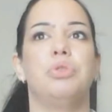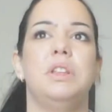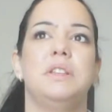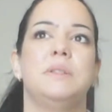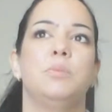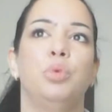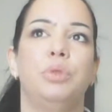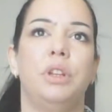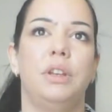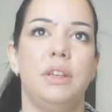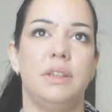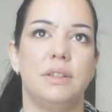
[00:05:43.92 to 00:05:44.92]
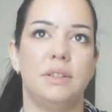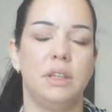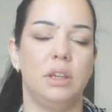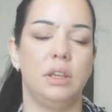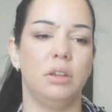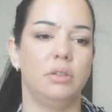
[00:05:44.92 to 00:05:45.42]
smooth and
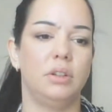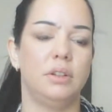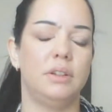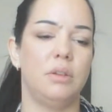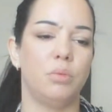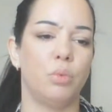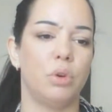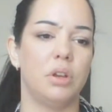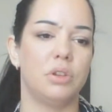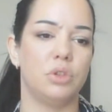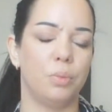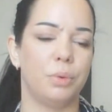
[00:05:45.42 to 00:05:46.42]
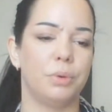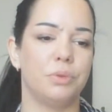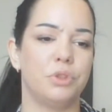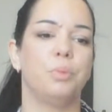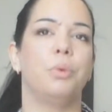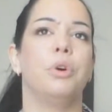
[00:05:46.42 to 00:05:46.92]
easy. The team was super
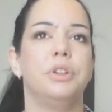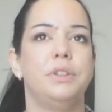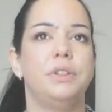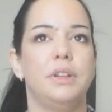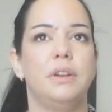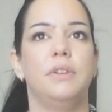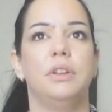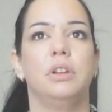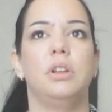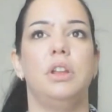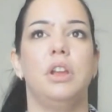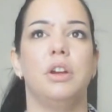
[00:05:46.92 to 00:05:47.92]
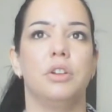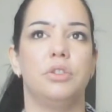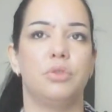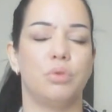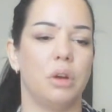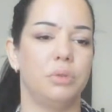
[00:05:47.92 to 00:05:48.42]
supportive and clear
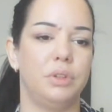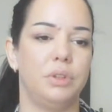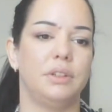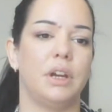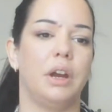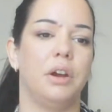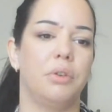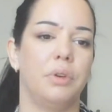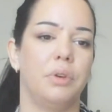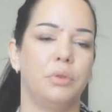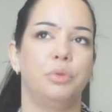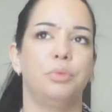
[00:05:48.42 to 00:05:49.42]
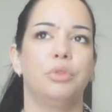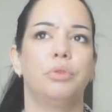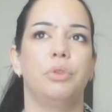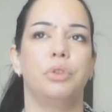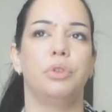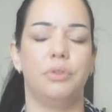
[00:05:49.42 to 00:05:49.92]
throughout the entire
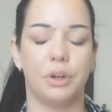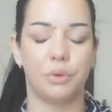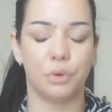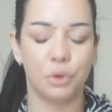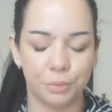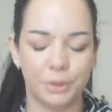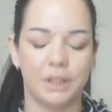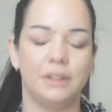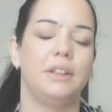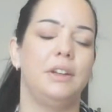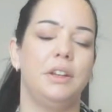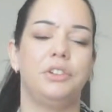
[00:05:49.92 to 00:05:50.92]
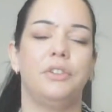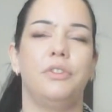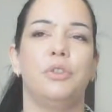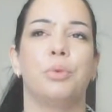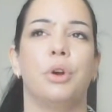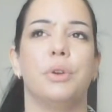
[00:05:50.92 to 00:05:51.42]
recruitment and
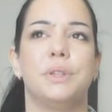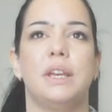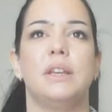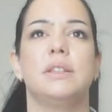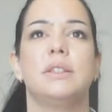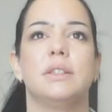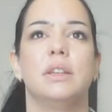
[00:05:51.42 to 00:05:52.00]
interview process.